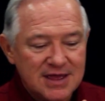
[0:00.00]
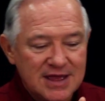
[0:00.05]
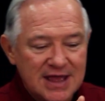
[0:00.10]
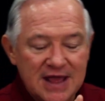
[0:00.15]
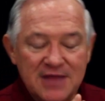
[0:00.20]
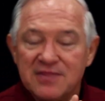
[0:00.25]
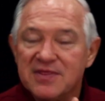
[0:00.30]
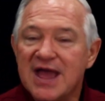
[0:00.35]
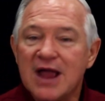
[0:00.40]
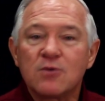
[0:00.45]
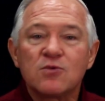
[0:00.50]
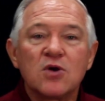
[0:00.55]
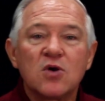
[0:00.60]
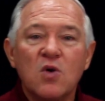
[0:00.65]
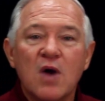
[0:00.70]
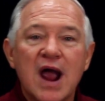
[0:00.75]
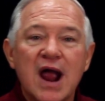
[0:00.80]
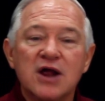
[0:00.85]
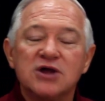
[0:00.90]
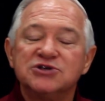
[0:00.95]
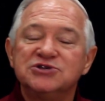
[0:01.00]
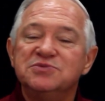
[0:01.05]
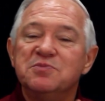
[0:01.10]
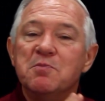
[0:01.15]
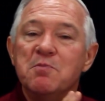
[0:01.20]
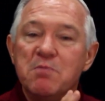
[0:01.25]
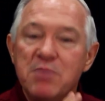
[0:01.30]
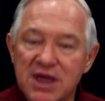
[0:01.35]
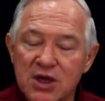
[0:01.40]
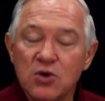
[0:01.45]
And that requires
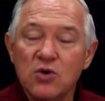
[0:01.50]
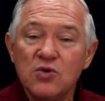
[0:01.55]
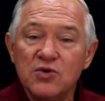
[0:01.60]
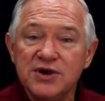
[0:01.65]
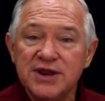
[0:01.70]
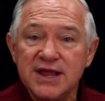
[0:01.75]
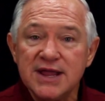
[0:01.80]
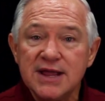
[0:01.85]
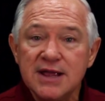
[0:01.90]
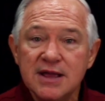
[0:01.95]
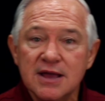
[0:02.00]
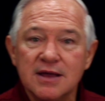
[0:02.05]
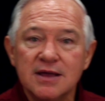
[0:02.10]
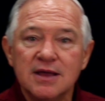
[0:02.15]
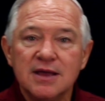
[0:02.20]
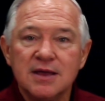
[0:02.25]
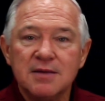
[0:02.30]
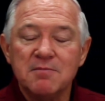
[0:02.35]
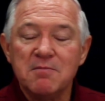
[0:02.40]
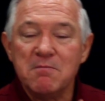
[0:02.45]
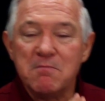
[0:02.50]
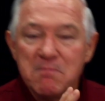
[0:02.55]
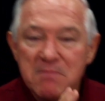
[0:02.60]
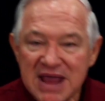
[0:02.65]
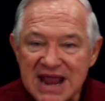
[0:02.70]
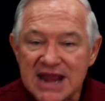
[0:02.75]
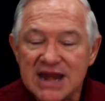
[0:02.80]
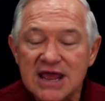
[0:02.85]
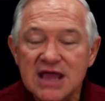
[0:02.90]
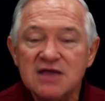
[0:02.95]
building
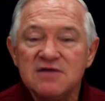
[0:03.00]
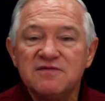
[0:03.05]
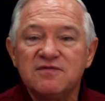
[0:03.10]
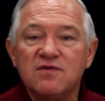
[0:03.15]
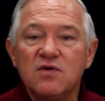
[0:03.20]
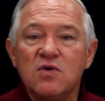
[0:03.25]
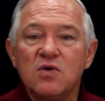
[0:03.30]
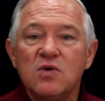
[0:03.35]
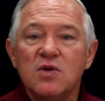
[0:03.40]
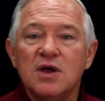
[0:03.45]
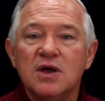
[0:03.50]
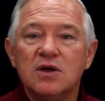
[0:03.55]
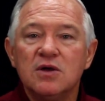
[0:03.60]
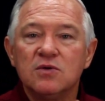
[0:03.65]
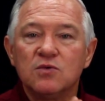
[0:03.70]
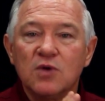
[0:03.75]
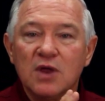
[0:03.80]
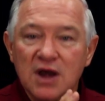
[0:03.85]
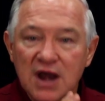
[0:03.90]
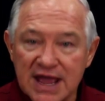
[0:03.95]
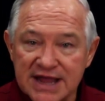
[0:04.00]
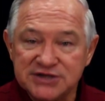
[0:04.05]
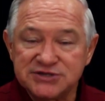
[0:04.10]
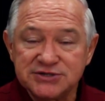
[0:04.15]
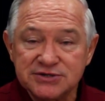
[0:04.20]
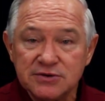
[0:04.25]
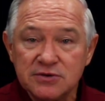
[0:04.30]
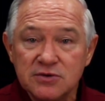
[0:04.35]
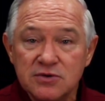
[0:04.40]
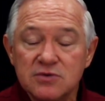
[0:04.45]
meaningful
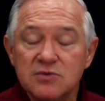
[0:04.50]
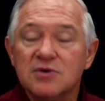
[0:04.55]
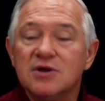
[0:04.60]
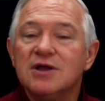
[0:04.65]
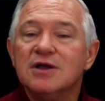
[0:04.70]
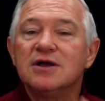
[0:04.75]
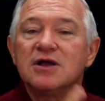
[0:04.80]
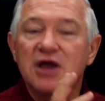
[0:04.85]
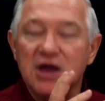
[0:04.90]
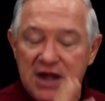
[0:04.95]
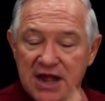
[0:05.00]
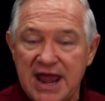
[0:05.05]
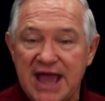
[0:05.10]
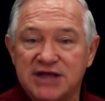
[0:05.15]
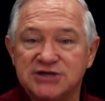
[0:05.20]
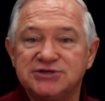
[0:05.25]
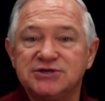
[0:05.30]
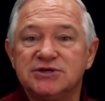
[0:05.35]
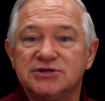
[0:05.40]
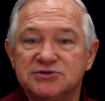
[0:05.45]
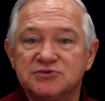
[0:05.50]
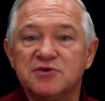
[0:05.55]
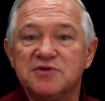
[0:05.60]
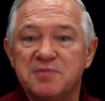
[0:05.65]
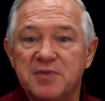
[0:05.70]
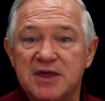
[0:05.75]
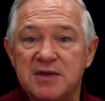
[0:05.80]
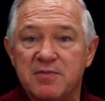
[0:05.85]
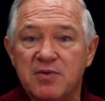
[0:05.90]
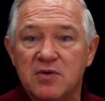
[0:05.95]
relational connections with
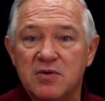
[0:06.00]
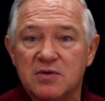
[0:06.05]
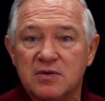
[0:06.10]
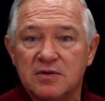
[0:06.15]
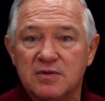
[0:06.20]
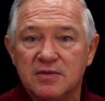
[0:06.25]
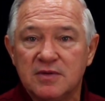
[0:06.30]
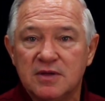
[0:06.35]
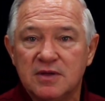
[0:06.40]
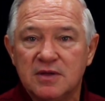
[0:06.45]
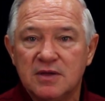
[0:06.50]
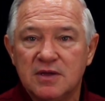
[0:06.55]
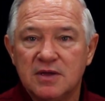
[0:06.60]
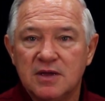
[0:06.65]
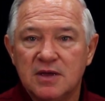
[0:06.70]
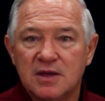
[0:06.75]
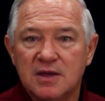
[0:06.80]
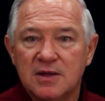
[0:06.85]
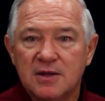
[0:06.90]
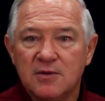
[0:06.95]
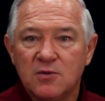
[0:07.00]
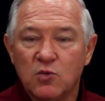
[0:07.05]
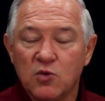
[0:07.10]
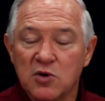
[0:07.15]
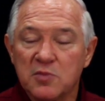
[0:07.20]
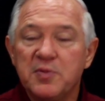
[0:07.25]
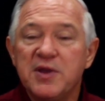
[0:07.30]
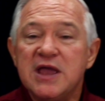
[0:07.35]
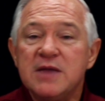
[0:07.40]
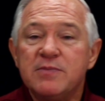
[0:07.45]
people,
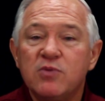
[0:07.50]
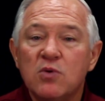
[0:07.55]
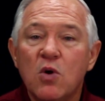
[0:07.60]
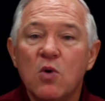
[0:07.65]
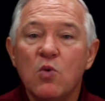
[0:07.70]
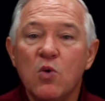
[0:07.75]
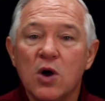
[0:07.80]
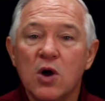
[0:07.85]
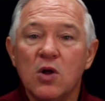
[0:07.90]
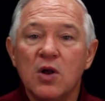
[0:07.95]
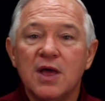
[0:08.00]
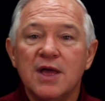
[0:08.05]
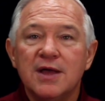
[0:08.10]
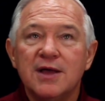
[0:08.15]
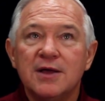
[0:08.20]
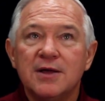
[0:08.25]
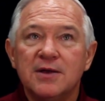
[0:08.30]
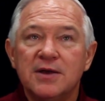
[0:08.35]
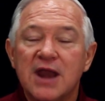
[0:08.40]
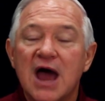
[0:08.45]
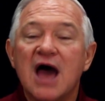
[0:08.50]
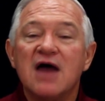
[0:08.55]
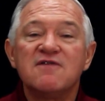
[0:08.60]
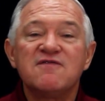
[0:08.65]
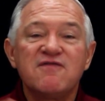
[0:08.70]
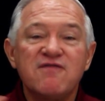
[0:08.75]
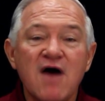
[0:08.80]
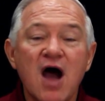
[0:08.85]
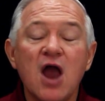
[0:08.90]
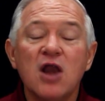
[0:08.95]
where people will not
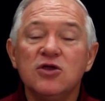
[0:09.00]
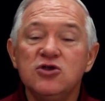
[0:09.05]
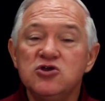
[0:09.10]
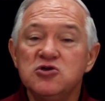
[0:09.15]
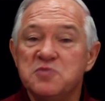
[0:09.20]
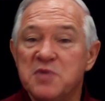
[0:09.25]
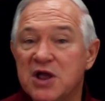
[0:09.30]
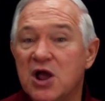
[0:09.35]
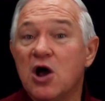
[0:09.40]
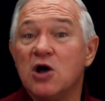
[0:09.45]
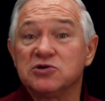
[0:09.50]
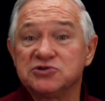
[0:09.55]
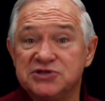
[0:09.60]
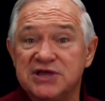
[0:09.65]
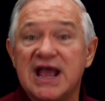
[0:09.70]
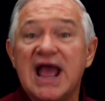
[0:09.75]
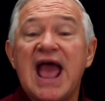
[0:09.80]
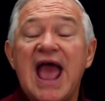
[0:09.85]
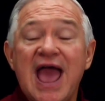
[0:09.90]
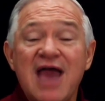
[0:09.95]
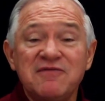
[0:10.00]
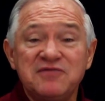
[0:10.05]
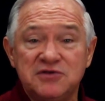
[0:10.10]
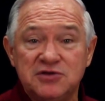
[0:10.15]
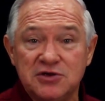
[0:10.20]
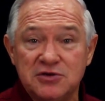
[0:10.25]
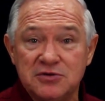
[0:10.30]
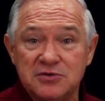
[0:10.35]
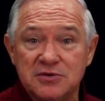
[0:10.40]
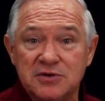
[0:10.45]
follow you because they have
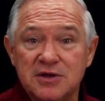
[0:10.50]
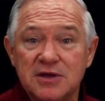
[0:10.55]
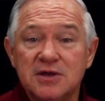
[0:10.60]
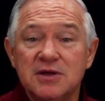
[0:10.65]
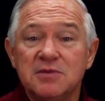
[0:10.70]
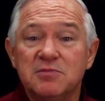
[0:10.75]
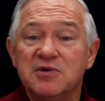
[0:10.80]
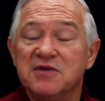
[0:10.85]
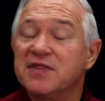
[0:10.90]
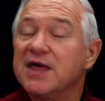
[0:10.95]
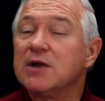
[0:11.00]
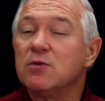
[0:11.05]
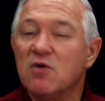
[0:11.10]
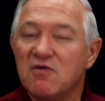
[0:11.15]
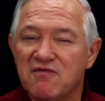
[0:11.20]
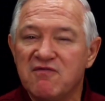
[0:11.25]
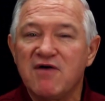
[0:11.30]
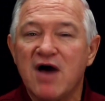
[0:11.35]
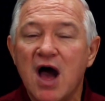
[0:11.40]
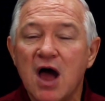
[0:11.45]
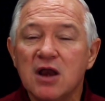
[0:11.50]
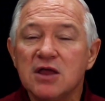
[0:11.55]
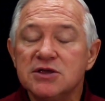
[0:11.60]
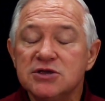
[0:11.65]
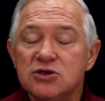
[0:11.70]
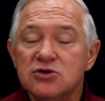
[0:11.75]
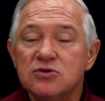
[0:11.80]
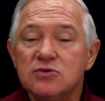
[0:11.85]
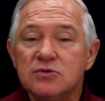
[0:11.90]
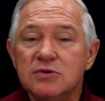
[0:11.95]
to, but they will follow
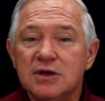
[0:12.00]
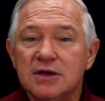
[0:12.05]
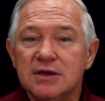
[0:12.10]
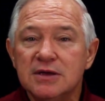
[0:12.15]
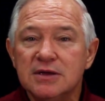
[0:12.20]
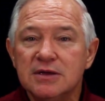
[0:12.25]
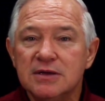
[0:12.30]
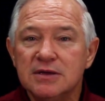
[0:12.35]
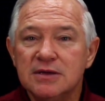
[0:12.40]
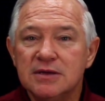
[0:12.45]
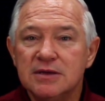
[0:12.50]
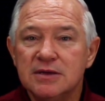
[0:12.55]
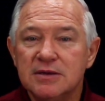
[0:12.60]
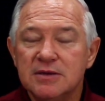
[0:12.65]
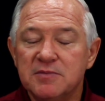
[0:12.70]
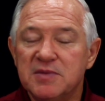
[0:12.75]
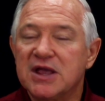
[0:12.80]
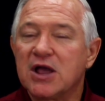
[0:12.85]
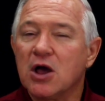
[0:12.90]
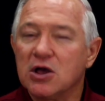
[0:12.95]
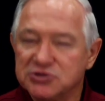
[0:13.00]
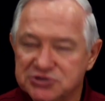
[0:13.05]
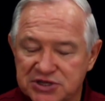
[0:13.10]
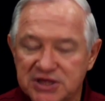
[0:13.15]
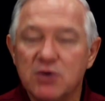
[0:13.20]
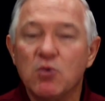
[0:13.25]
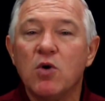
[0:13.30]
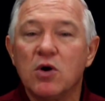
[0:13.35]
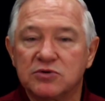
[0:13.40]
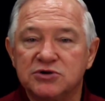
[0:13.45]
you because
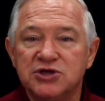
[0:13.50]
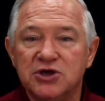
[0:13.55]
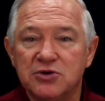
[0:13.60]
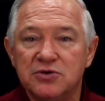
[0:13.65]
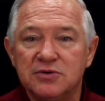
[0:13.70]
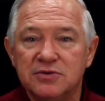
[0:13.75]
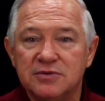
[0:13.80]
they want to.